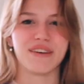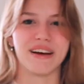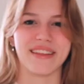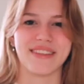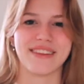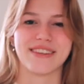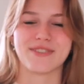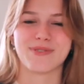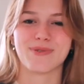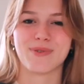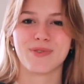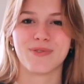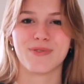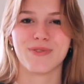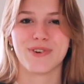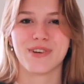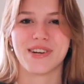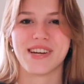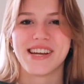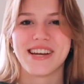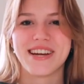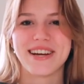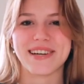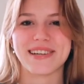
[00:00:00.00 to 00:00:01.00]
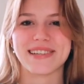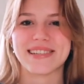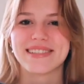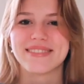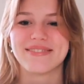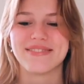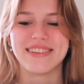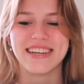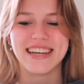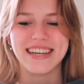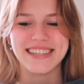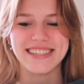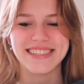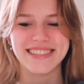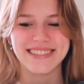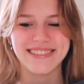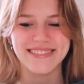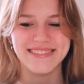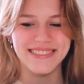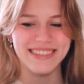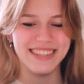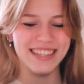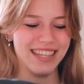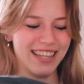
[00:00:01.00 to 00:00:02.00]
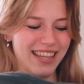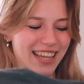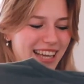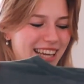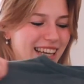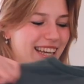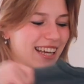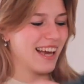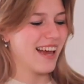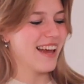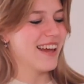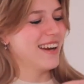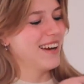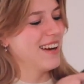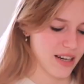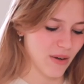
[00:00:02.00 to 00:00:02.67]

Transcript: had this one for years, but I just really like it.